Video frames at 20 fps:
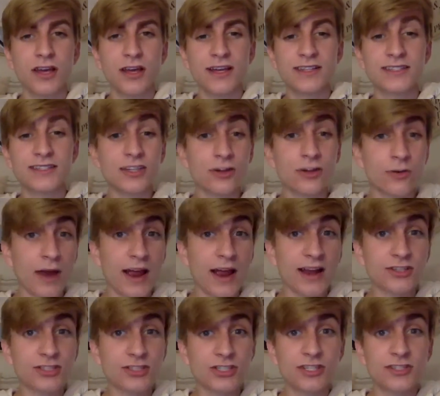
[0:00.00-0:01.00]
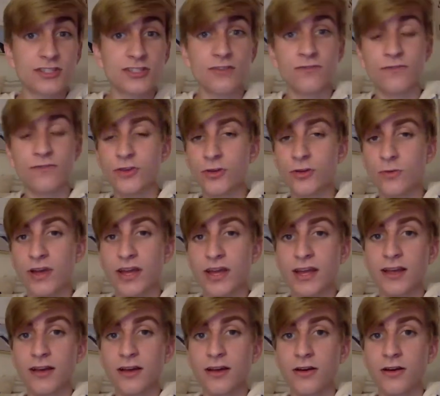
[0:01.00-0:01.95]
his interactions and viewing